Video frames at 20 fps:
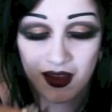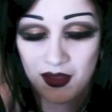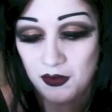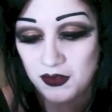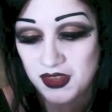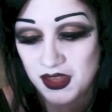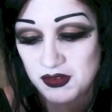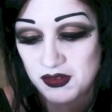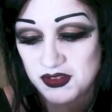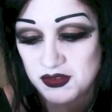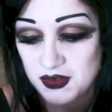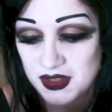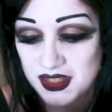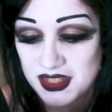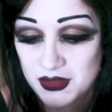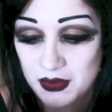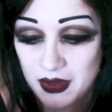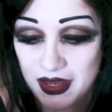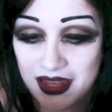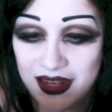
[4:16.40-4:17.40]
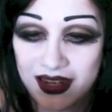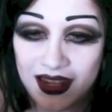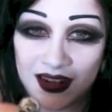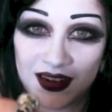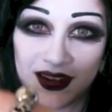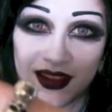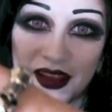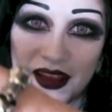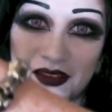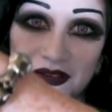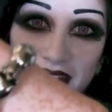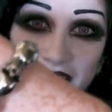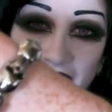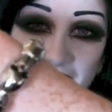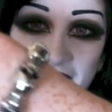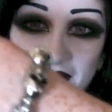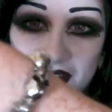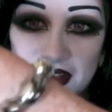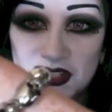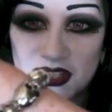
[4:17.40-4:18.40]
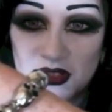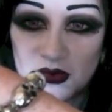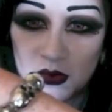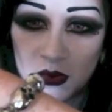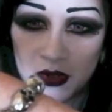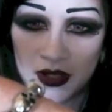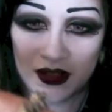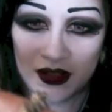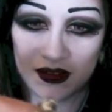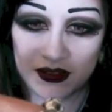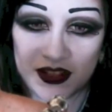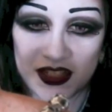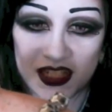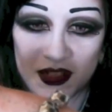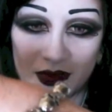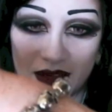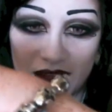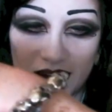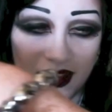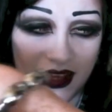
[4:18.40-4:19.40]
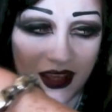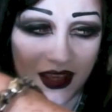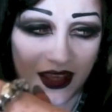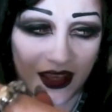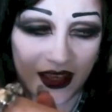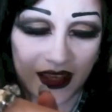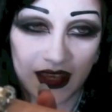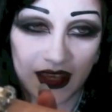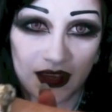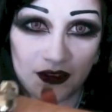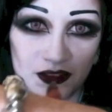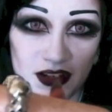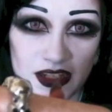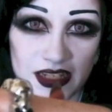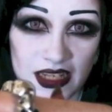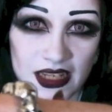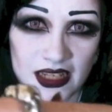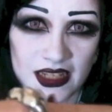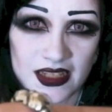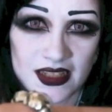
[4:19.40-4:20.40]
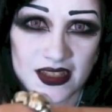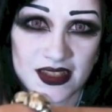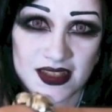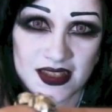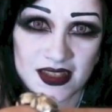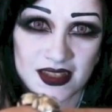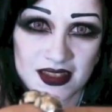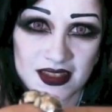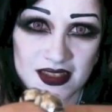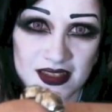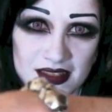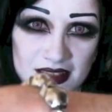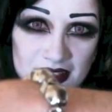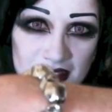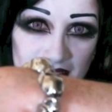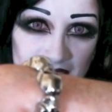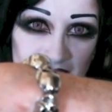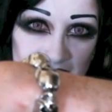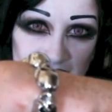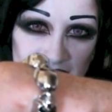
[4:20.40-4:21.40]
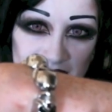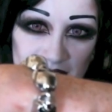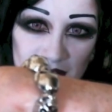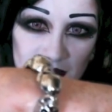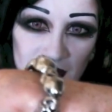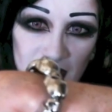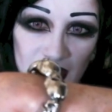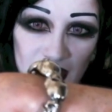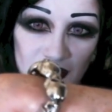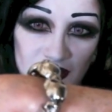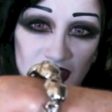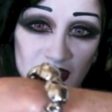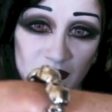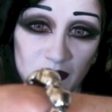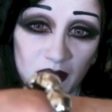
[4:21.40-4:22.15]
I thought that was really sweet and I love it and I've actually worn it just about every day since since it arrived in the